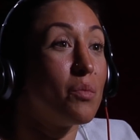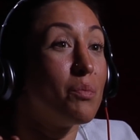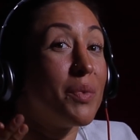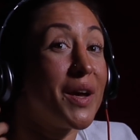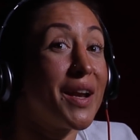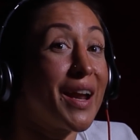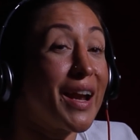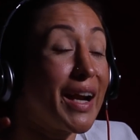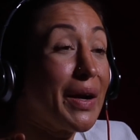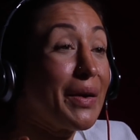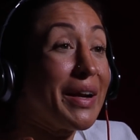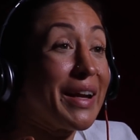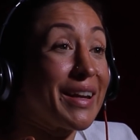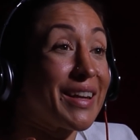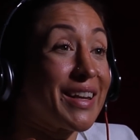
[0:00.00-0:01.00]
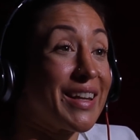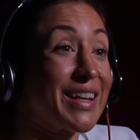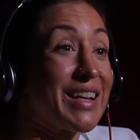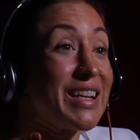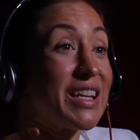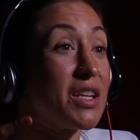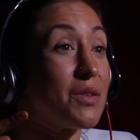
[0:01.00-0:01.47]
But Eric,
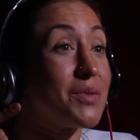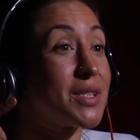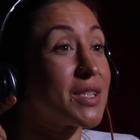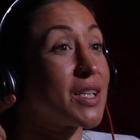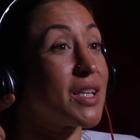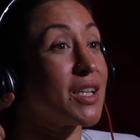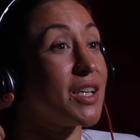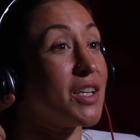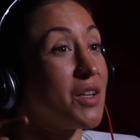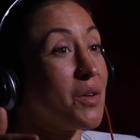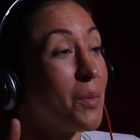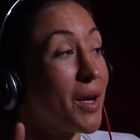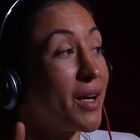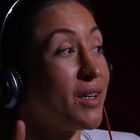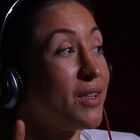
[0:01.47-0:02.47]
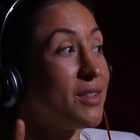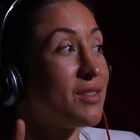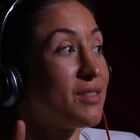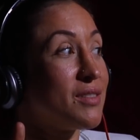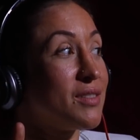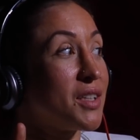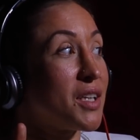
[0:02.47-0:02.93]
he was like, you know what?
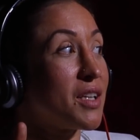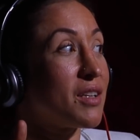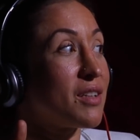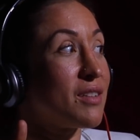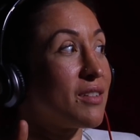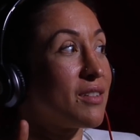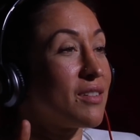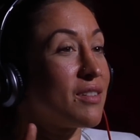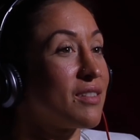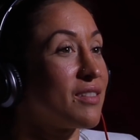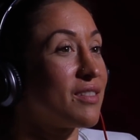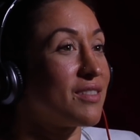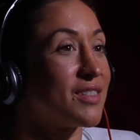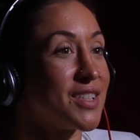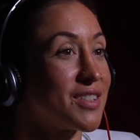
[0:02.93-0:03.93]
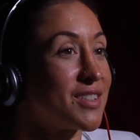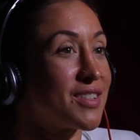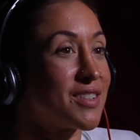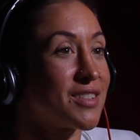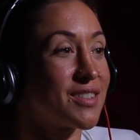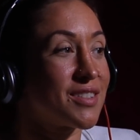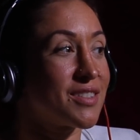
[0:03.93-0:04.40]
Like,
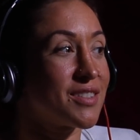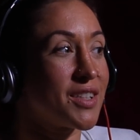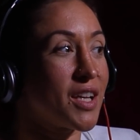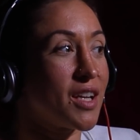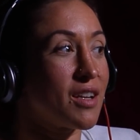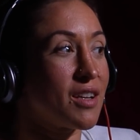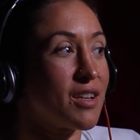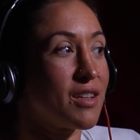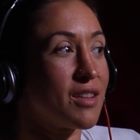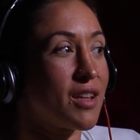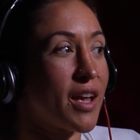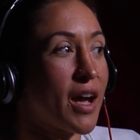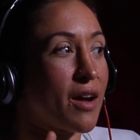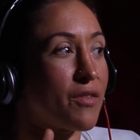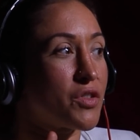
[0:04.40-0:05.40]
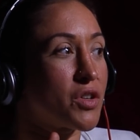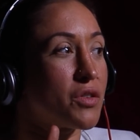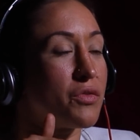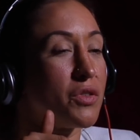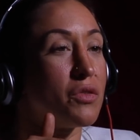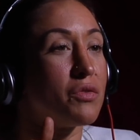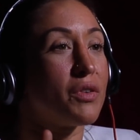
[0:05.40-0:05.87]
this, like, after a
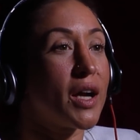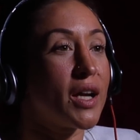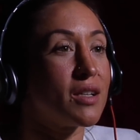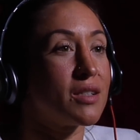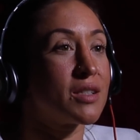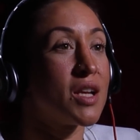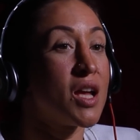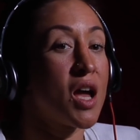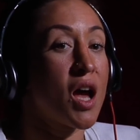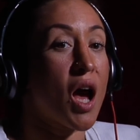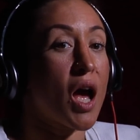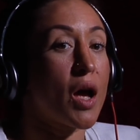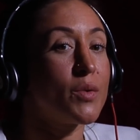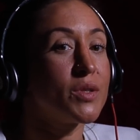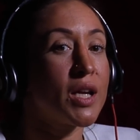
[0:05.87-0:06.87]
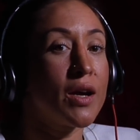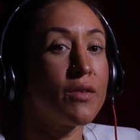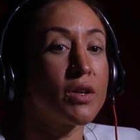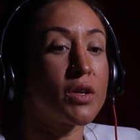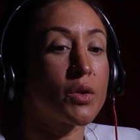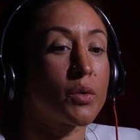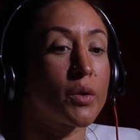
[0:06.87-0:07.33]
few fights, I was
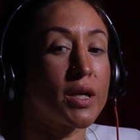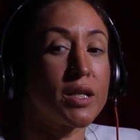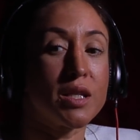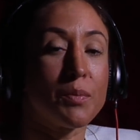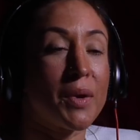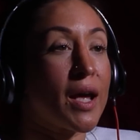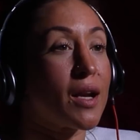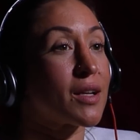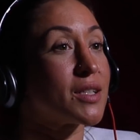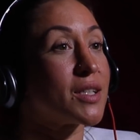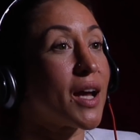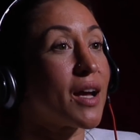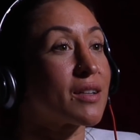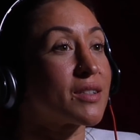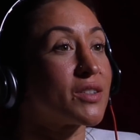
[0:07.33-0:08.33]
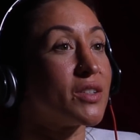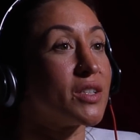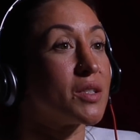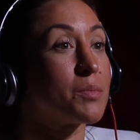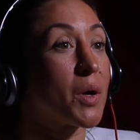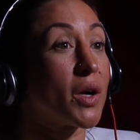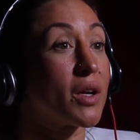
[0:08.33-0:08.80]
having crazy panic attacks
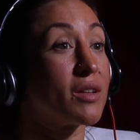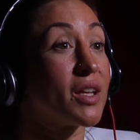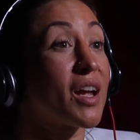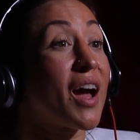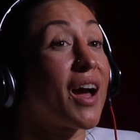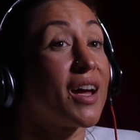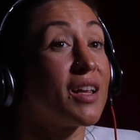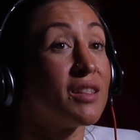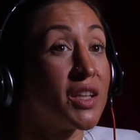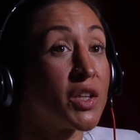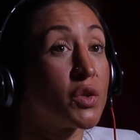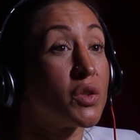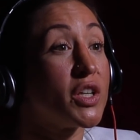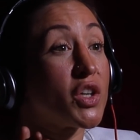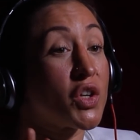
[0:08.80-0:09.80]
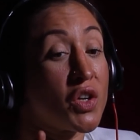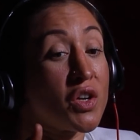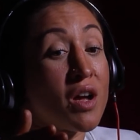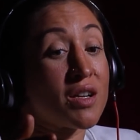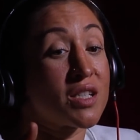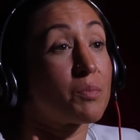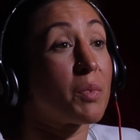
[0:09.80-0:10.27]
during sparring. Like, I literally could
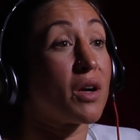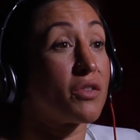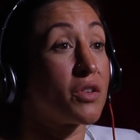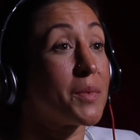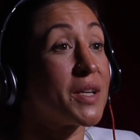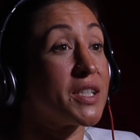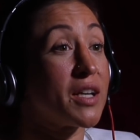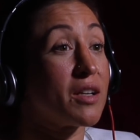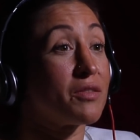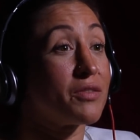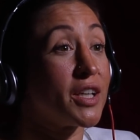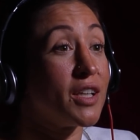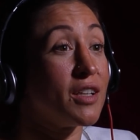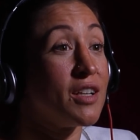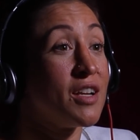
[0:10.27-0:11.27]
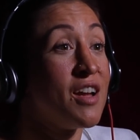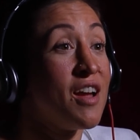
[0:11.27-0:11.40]
not spar for my title fight.